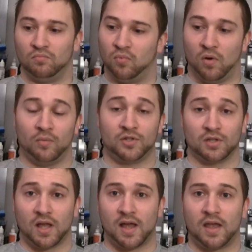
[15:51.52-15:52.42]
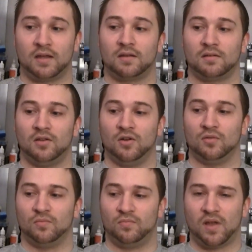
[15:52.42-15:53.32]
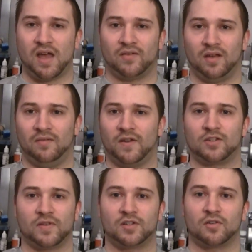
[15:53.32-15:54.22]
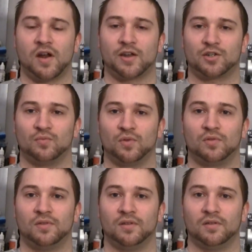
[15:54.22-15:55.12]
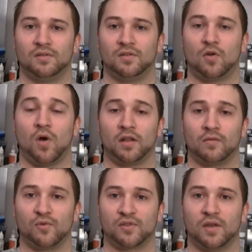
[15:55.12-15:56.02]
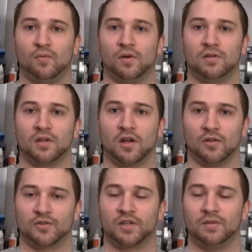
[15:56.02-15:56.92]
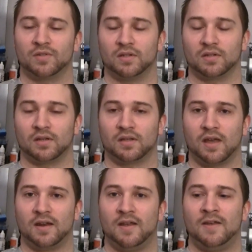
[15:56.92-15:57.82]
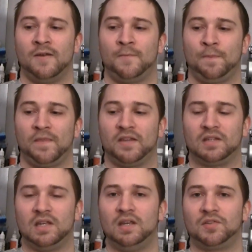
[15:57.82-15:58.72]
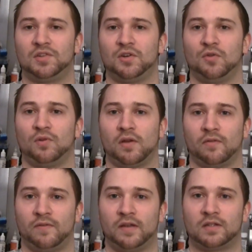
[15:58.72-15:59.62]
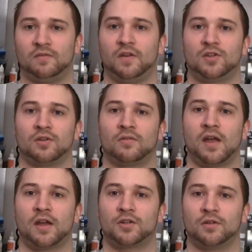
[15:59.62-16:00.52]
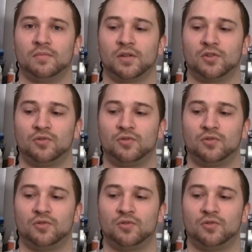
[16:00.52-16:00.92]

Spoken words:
What would you like? Have a face-to-face interaction with the quality of work they want, the color schemes, things like that. It's easier when you have a face-to-face interaction because